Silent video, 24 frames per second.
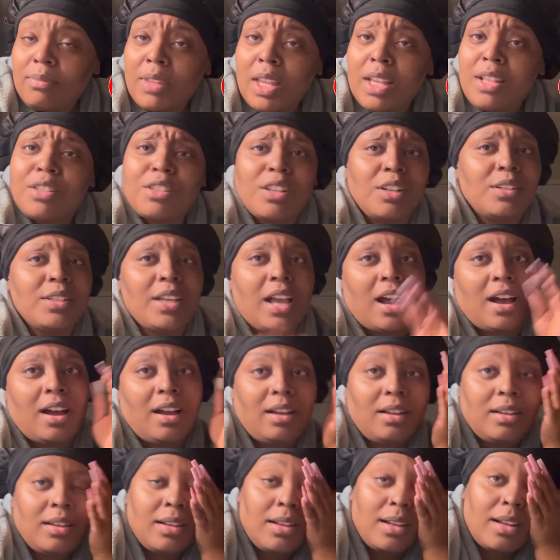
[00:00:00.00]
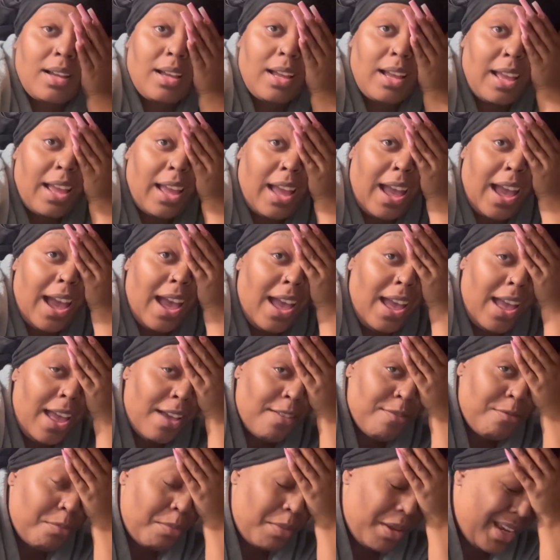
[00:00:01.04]
So y'all, I
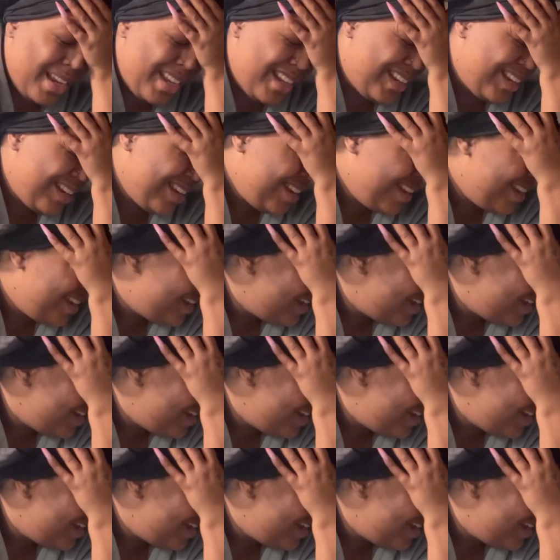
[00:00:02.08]
have been,